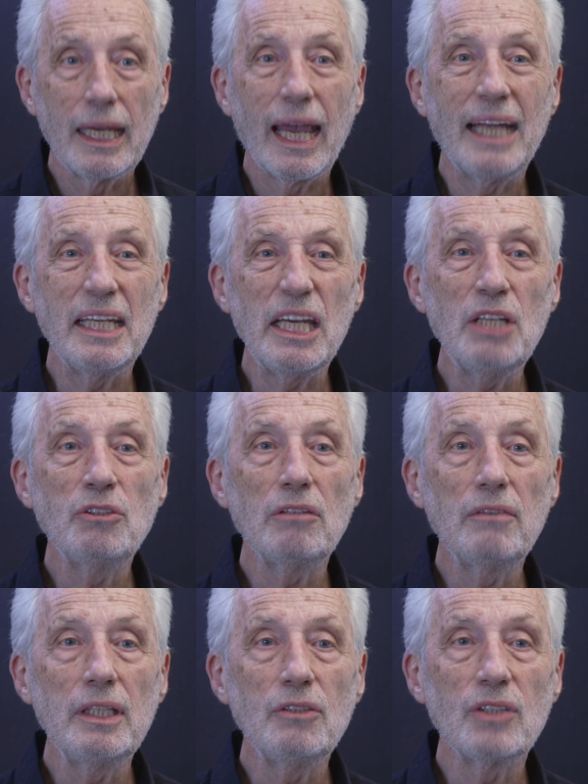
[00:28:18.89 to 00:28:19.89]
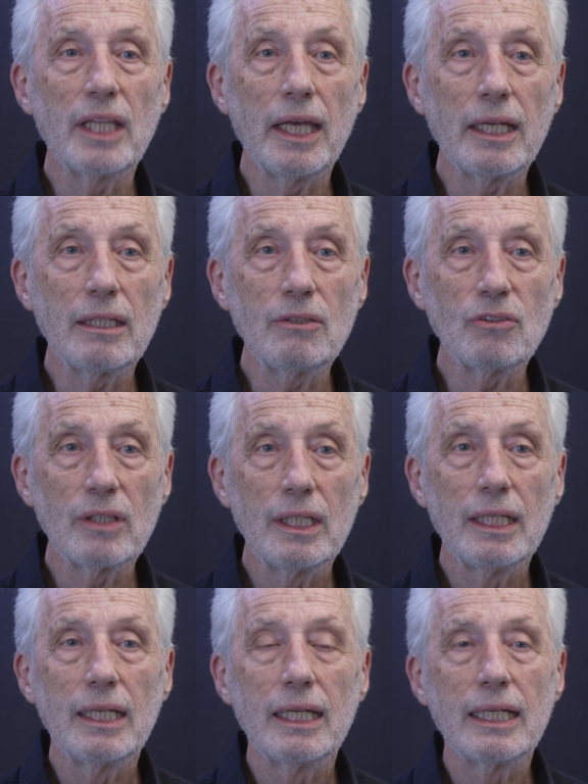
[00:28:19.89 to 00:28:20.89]
and each of these things
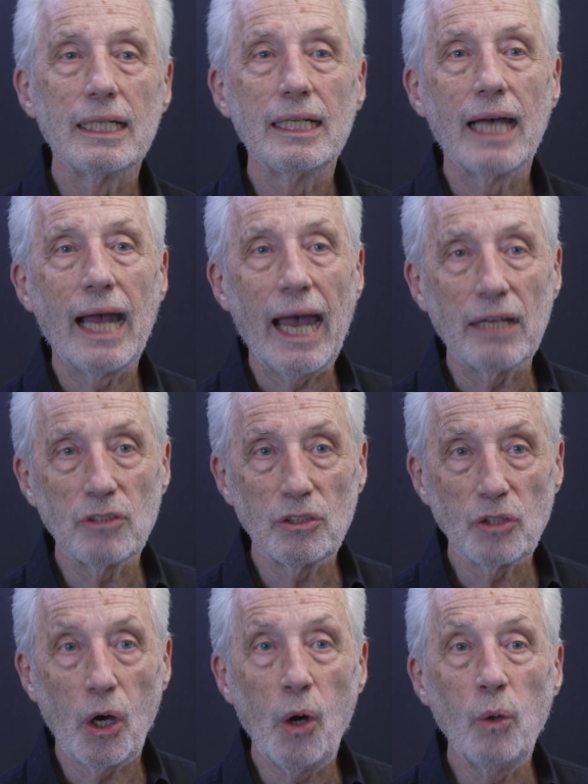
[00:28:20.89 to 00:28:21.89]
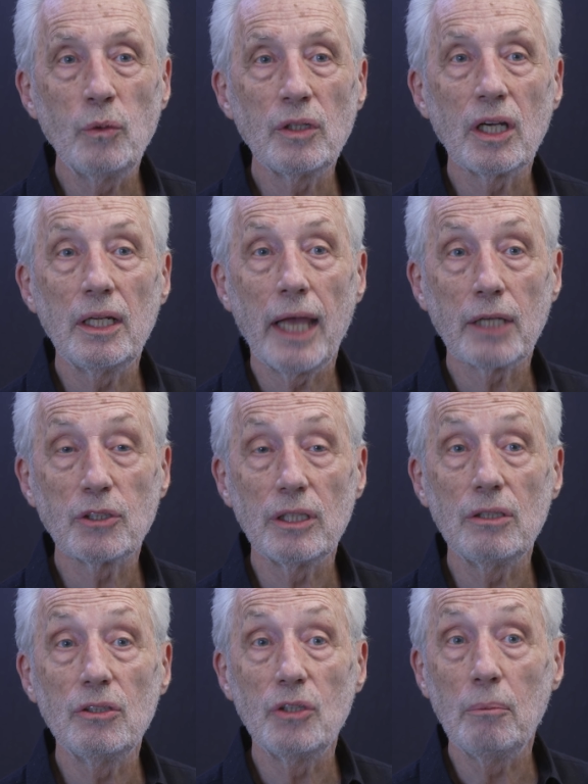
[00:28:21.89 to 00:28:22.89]
has its own
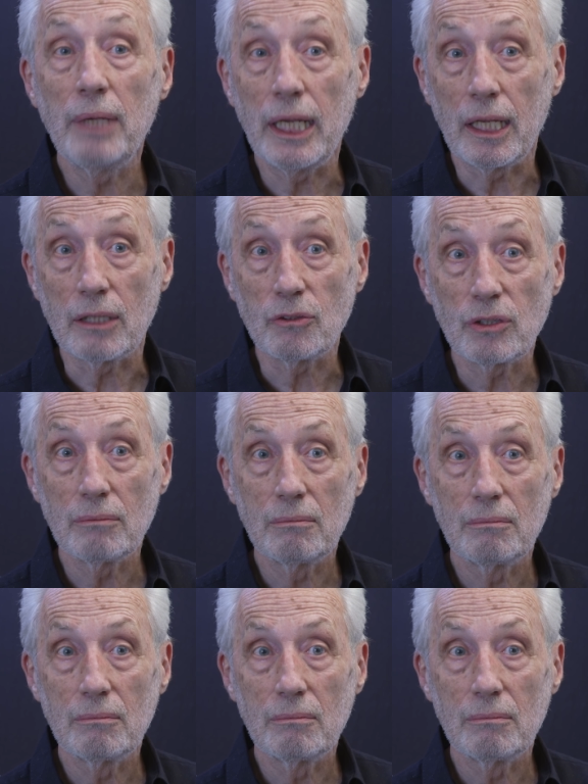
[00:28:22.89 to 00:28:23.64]
connection to meanings.